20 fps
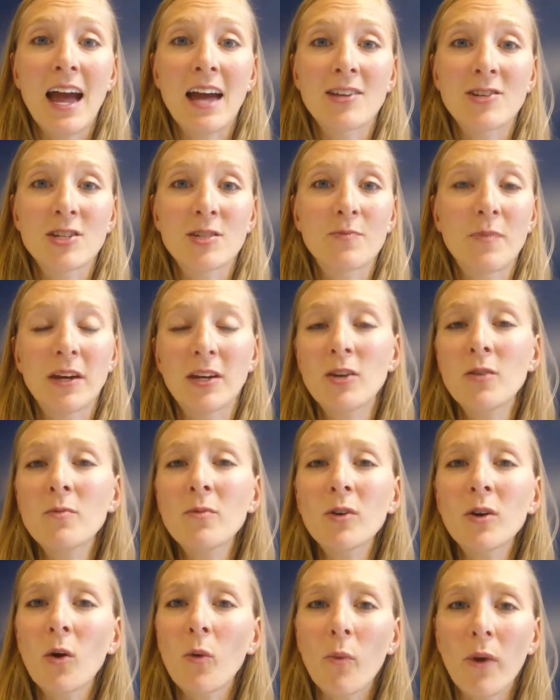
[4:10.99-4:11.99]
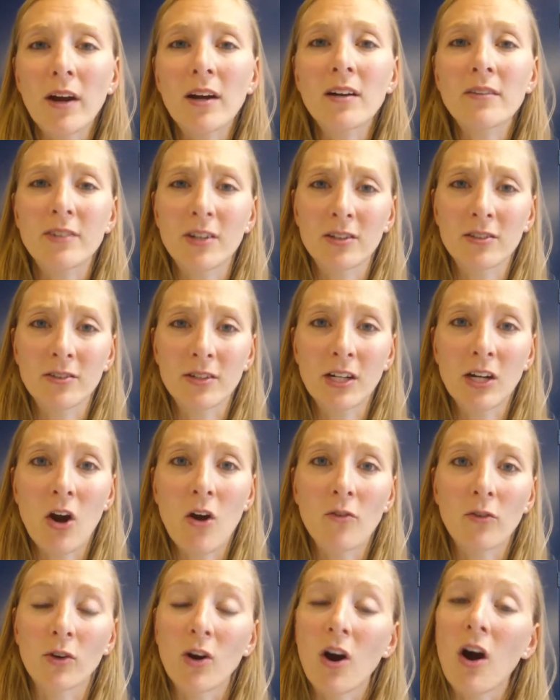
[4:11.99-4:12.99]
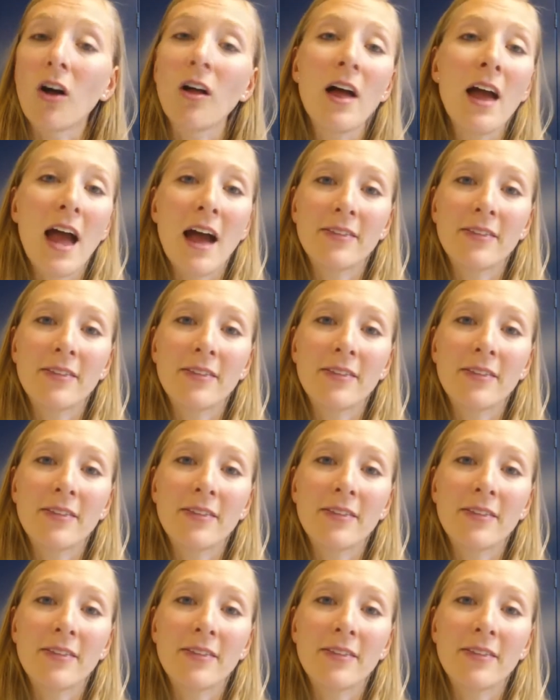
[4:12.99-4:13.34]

and just make you more aware of your learning overall.